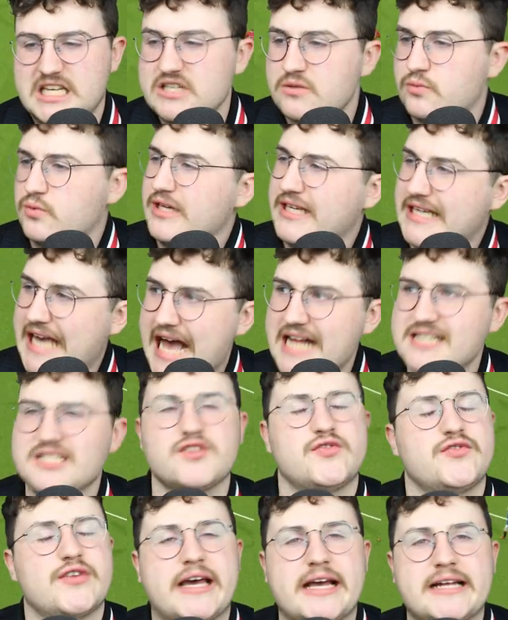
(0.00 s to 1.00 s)
We can't
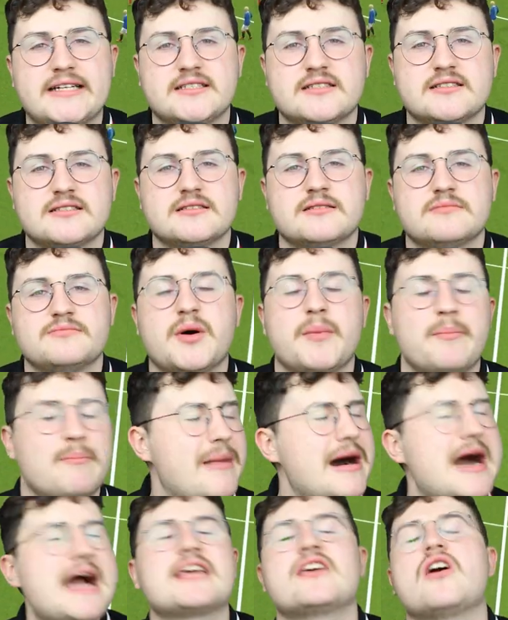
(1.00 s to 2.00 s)
defend, but
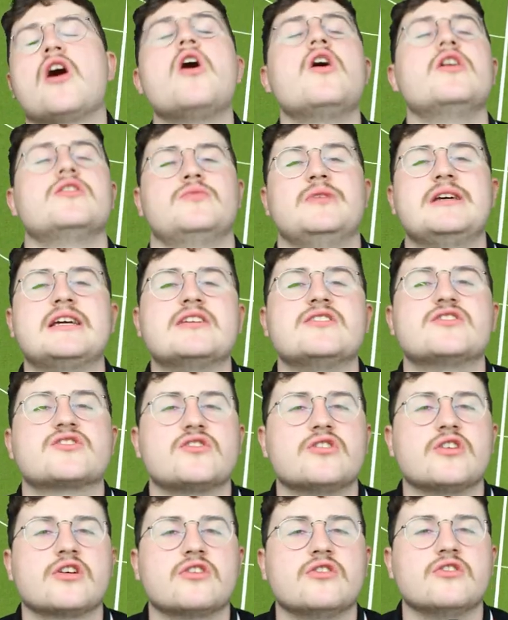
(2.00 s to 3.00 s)
my God, we can
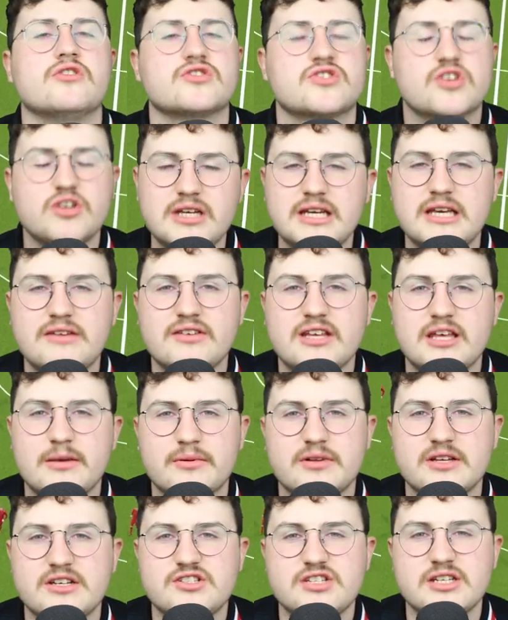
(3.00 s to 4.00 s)
score goals. Couldn't even keep a
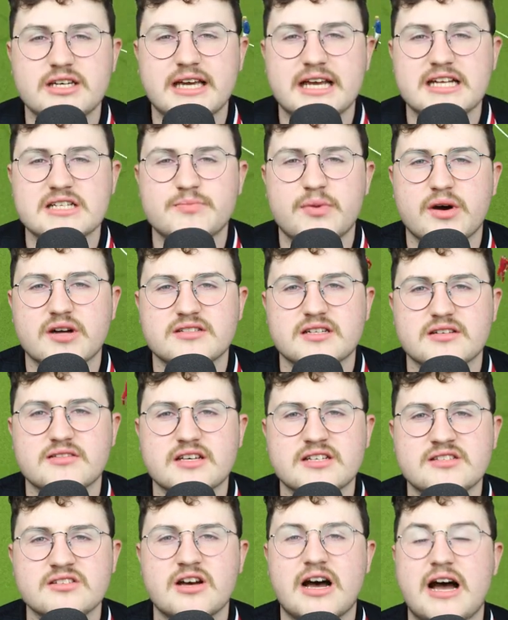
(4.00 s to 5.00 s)
clean sheet against Partick
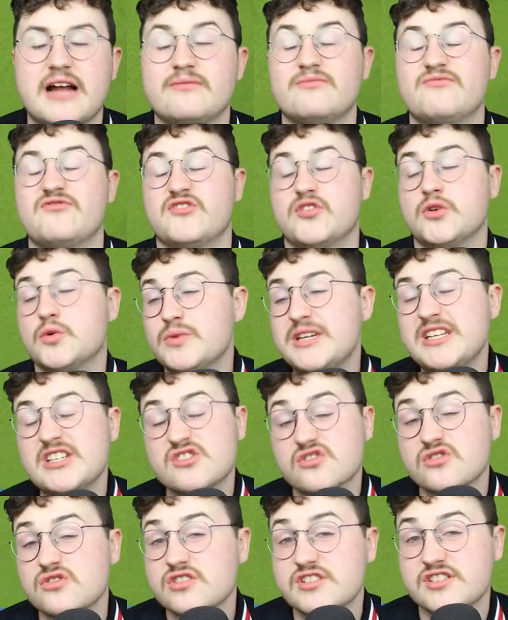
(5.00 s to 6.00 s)
Thistle, and we
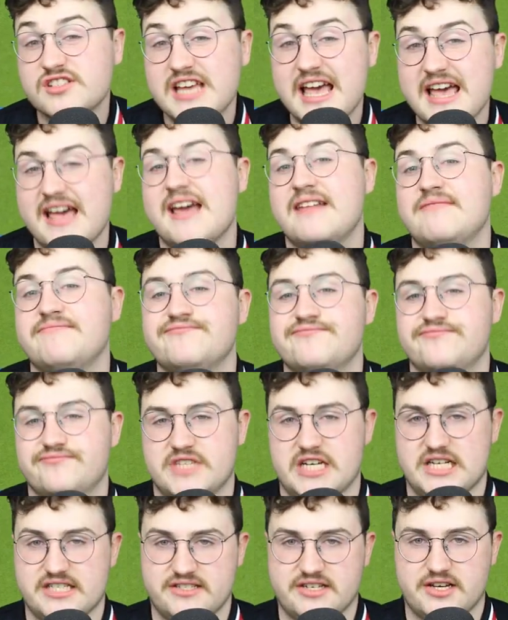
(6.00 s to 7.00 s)
scored 10.
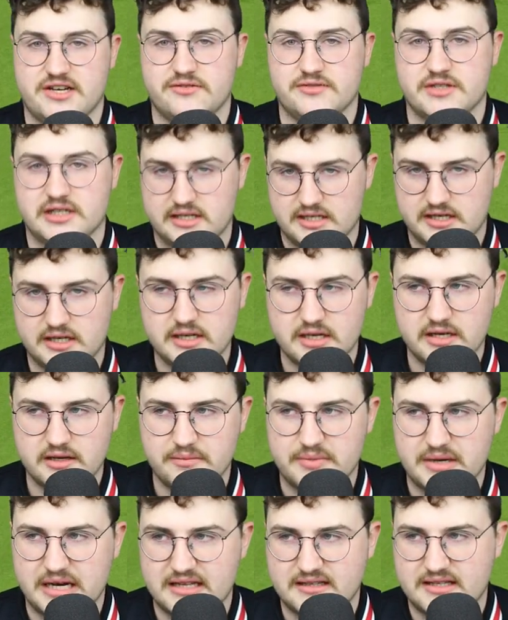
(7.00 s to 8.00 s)
That's how
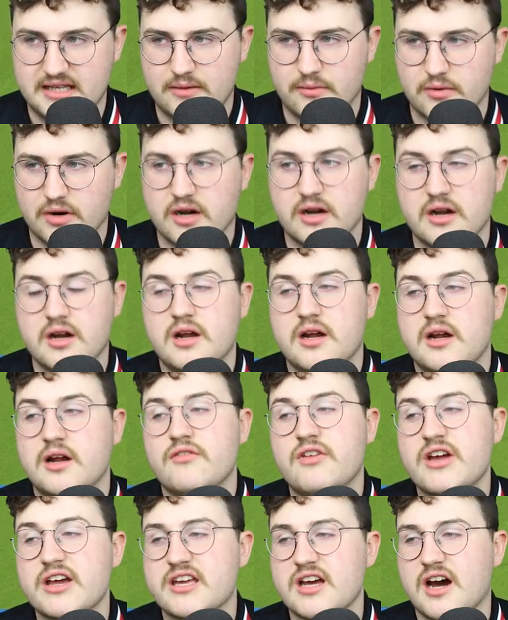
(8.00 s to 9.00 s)
bad they were.
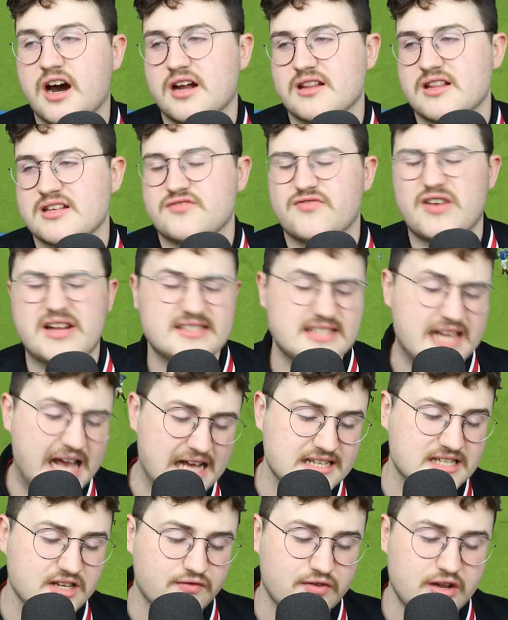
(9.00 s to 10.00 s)
Regardless,
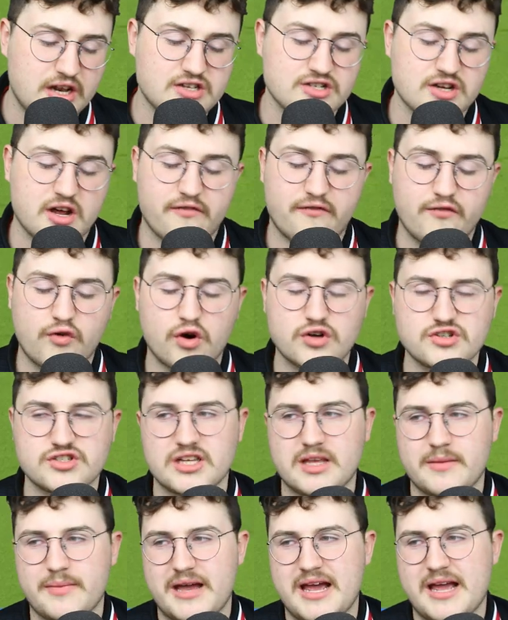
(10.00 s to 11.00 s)
fantastic finish,
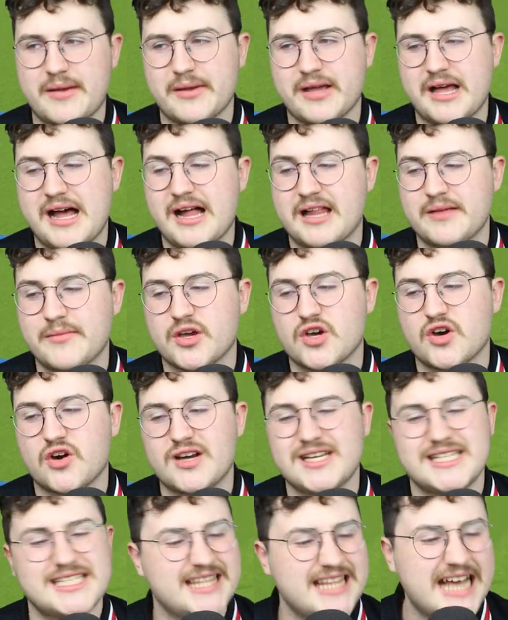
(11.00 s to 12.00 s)
unfortunately, by Ali
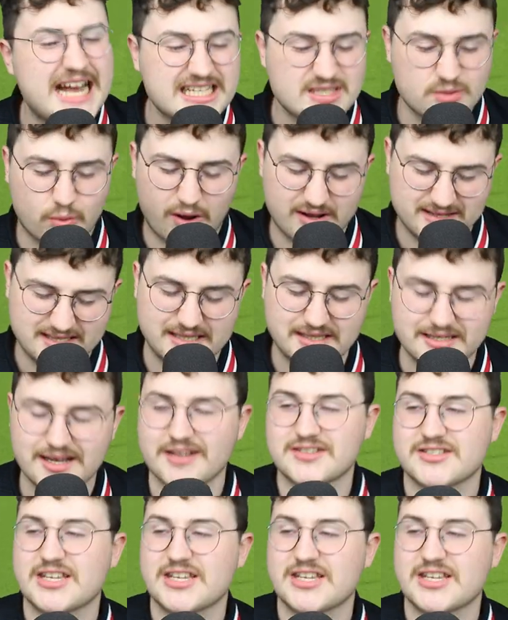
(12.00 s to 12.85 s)
McCoist. That's what he does.